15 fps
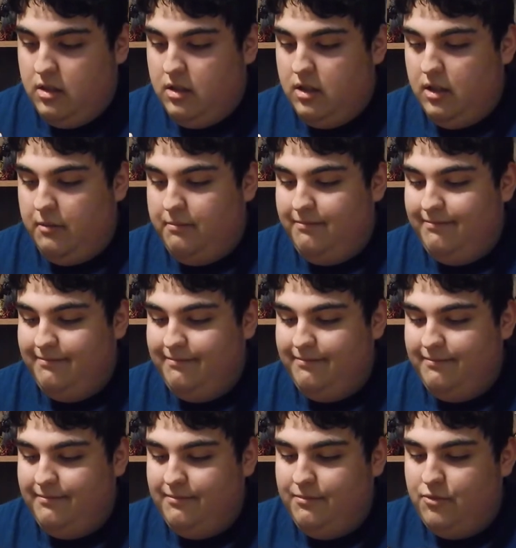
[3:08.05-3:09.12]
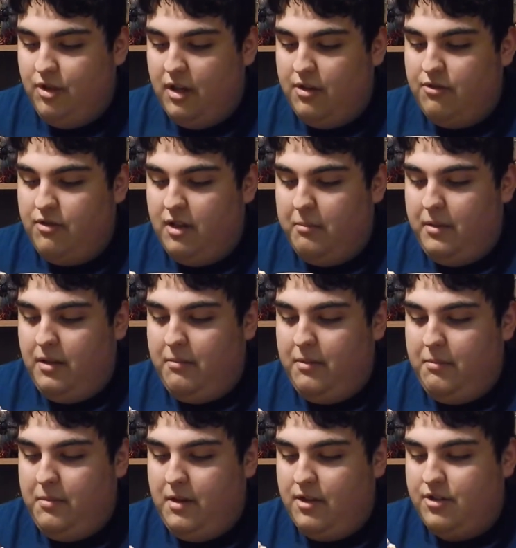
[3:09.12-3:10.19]
Uh, trying, trying to be, be,
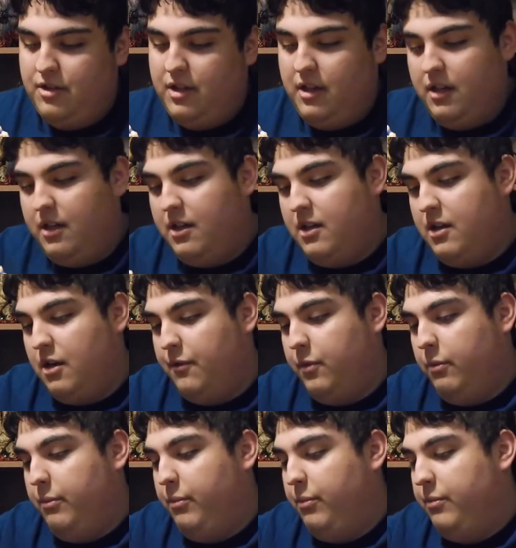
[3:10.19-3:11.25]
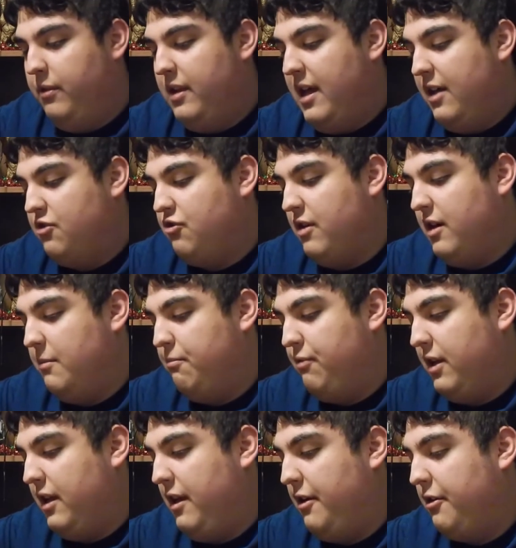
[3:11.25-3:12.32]
be extra careful, not trying to
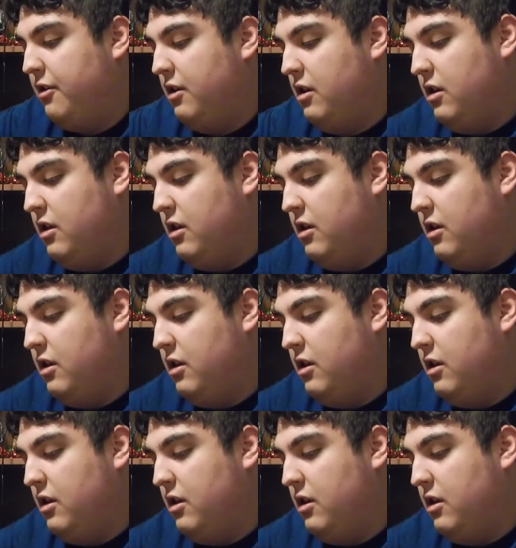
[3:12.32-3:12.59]
break the hair.